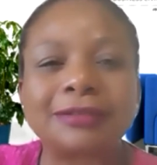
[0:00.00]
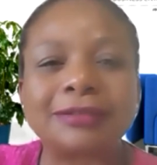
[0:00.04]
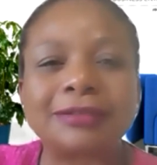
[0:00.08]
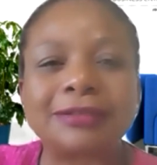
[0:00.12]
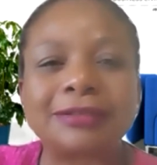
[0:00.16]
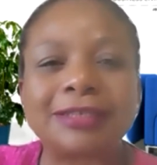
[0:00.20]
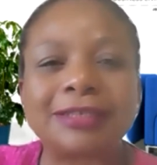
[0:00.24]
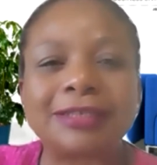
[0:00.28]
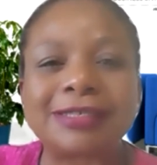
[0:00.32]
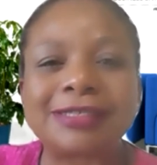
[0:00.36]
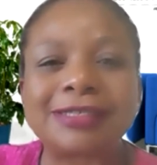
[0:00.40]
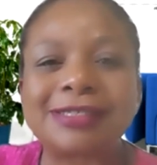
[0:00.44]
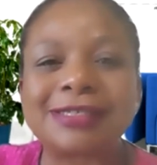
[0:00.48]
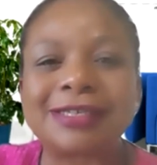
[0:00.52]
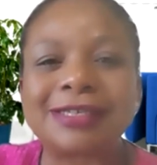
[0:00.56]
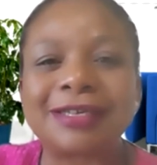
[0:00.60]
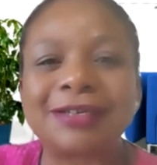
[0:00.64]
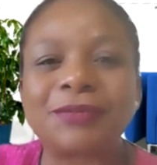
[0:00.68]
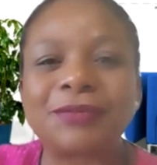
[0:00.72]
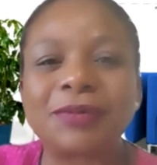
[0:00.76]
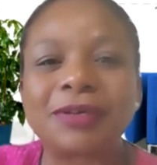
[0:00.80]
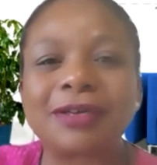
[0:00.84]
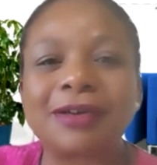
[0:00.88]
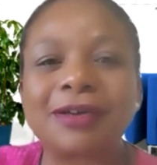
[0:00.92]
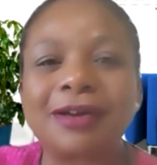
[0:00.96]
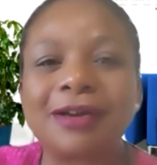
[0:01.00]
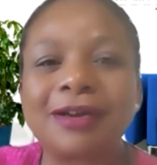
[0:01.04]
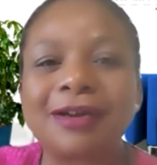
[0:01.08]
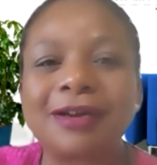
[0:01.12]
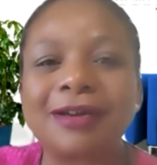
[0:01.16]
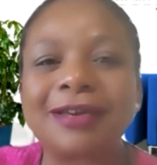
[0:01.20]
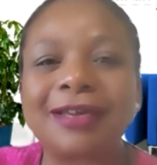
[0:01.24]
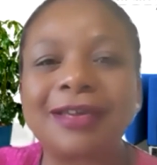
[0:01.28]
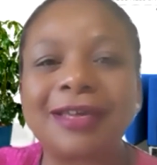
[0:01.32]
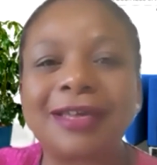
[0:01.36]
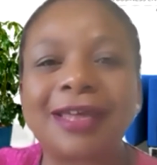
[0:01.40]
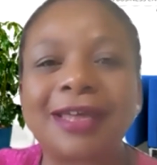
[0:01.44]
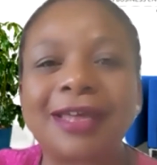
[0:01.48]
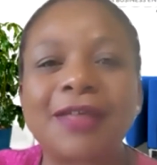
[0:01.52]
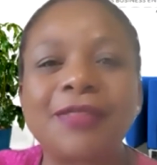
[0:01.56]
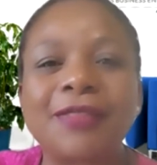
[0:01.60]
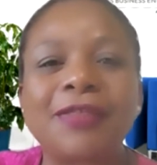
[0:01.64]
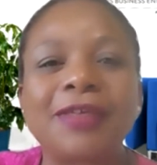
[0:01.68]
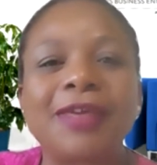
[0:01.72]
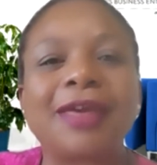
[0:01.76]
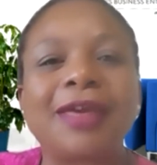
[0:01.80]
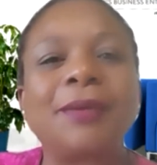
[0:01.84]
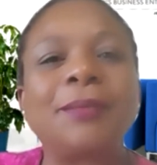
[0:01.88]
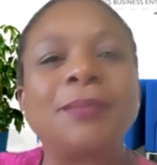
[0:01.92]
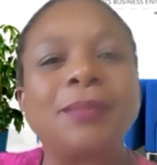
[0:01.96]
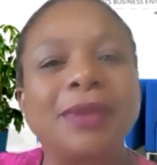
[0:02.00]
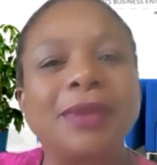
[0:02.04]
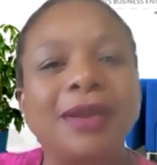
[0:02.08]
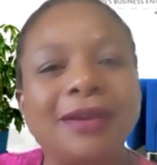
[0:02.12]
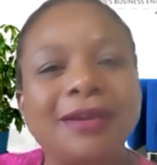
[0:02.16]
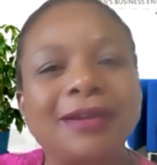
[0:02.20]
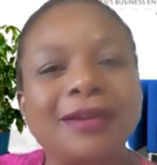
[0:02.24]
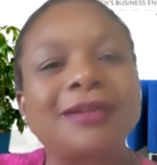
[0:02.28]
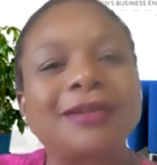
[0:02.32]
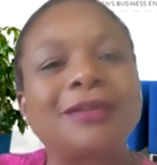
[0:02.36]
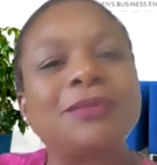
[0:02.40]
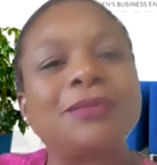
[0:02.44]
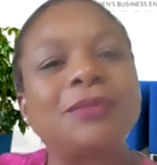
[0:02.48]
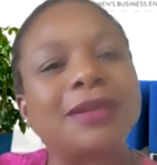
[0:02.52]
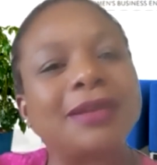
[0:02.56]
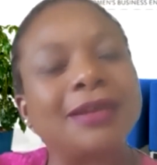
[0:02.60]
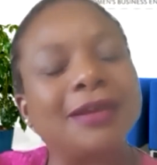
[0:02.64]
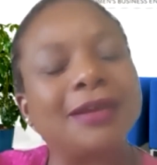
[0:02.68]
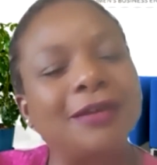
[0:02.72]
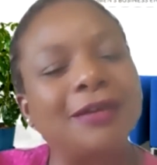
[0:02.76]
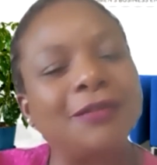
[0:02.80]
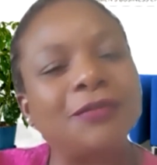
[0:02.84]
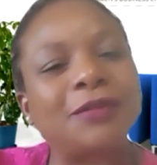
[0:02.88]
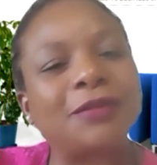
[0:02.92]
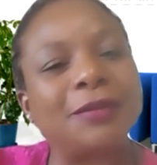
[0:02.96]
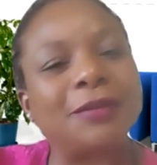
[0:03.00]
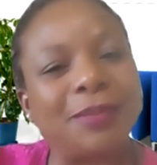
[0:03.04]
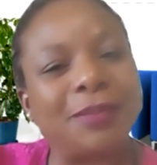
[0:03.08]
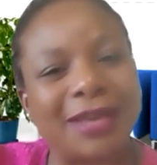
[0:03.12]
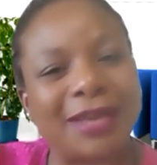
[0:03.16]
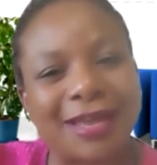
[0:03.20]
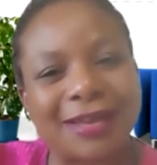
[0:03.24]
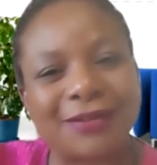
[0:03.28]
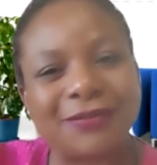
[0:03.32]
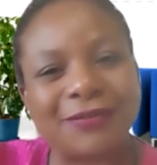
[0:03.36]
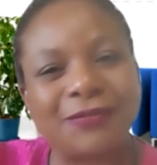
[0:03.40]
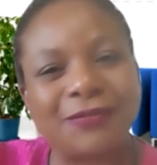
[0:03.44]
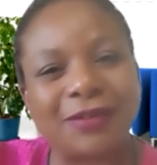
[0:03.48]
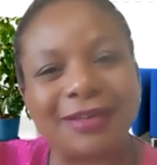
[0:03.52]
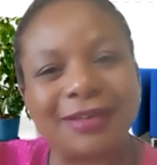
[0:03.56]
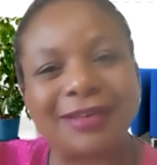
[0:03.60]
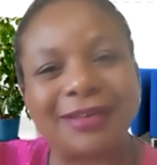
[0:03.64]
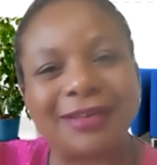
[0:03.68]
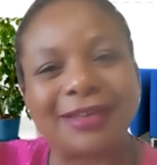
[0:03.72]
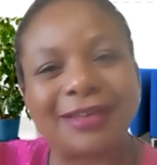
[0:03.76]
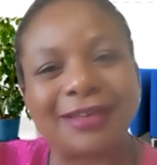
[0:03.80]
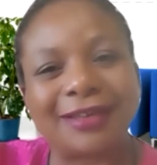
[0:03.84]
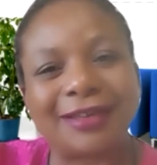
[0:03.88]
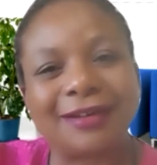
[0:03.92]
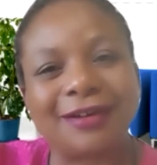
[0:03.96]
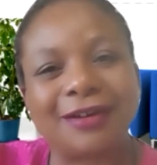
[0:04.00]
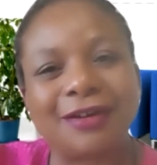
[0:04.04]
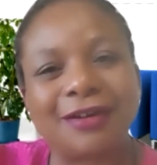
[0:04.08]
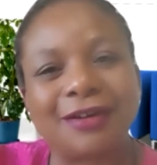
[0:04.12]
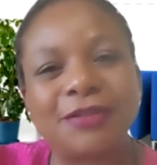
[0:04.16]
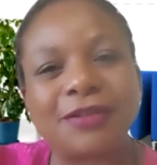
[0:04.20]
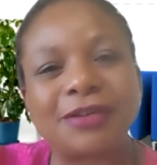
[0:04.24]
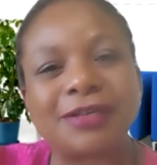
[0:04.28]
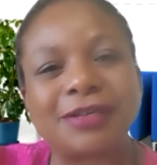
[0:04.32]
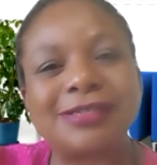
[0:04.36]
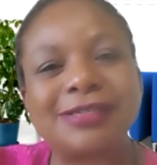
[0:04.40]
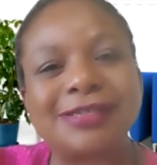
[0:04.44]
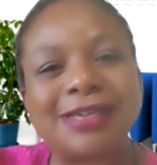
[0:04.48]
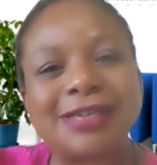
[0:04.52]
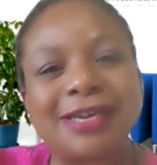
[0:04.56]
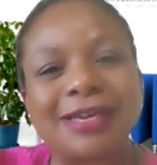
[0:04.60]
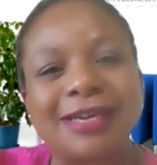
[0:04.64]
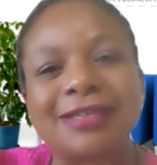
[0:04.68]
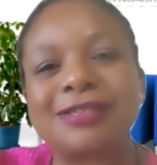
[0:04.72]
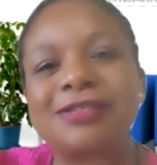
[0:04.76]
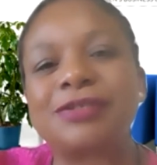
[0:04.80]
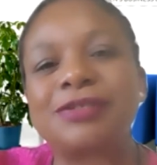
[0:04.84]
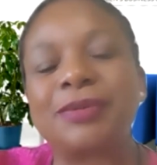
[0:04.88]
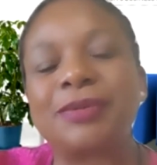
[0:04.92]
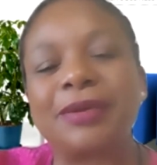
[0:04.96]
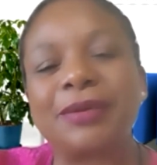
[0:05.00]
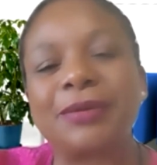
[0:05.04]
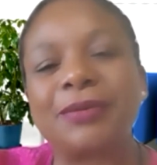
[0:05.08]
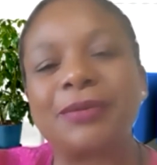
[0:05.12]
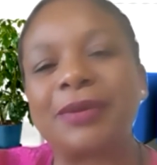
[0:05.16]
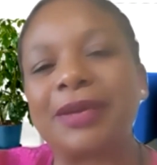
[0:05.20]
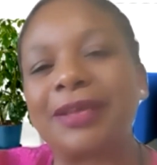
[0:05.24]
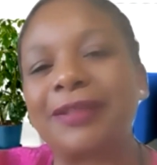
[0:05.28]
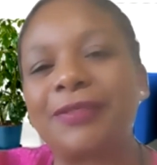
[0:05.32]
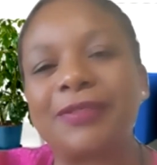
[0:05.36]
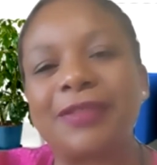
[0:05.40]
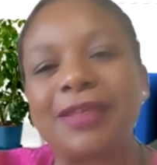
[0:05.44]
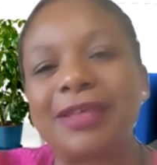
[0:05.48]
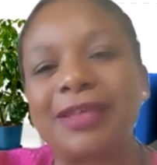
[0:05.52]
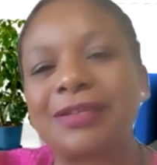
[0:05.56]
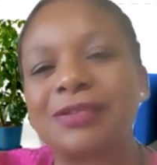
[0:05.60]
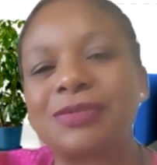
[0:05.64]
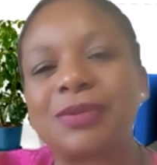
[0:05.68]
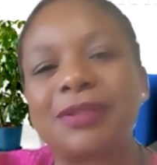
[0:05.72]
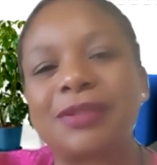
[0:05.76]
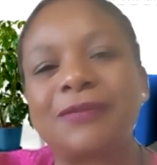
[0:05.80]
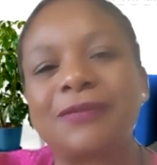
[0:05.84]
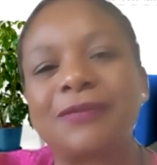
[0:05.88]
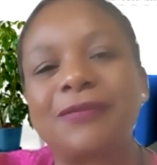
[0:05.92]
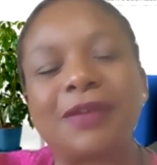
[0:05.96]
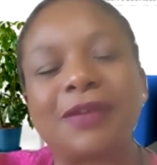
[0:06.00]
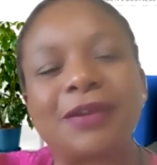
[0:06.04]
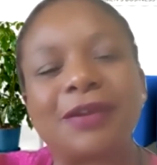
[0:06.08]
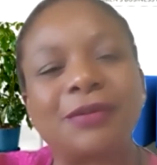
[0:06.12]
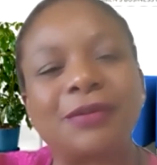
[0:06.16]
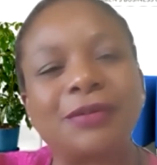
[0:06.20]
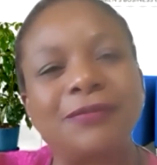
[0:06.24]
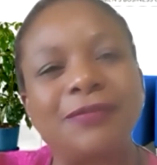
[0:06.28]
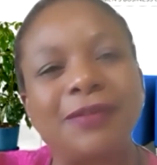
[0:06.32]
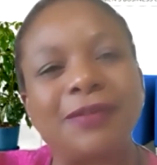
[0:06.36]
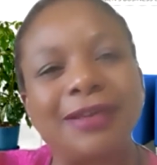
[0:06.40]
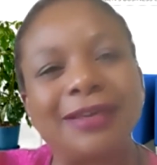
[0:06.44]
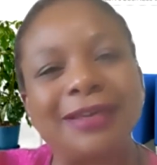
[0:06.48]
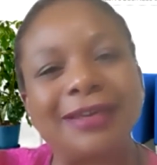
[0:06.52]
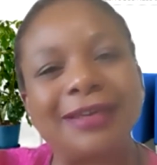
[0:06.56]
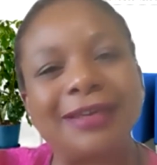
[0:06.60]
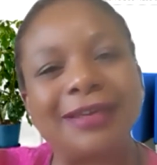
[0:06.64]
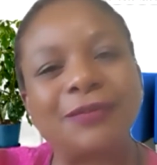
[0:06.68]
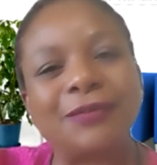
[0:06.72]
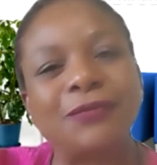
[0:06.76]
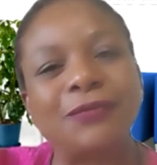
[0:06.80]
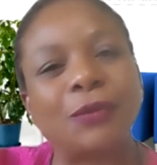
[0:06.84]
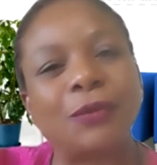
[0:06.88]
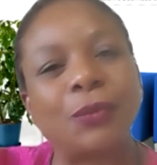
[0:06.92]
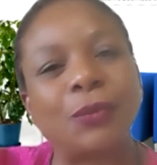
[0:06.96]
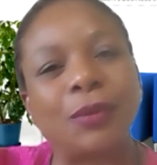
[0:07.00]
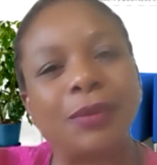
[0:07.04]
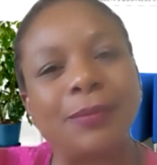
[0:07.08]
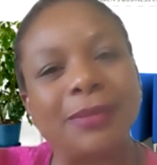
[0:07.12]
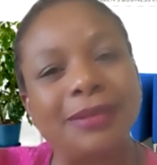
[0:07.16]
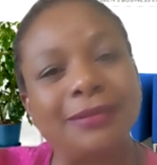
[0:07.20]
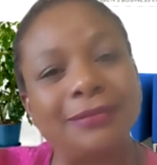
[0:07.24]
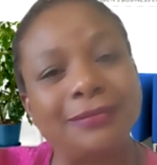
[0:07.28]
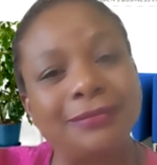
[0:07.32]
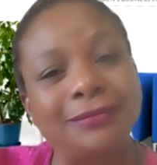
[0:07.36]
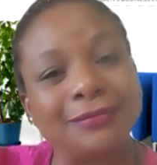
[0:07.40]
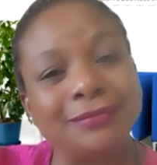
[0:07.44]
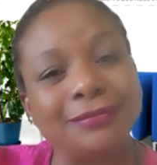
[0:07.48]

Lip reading: Let's see, regarding the American Recovery Plan funding, are there states doing great things with the federal funding for women?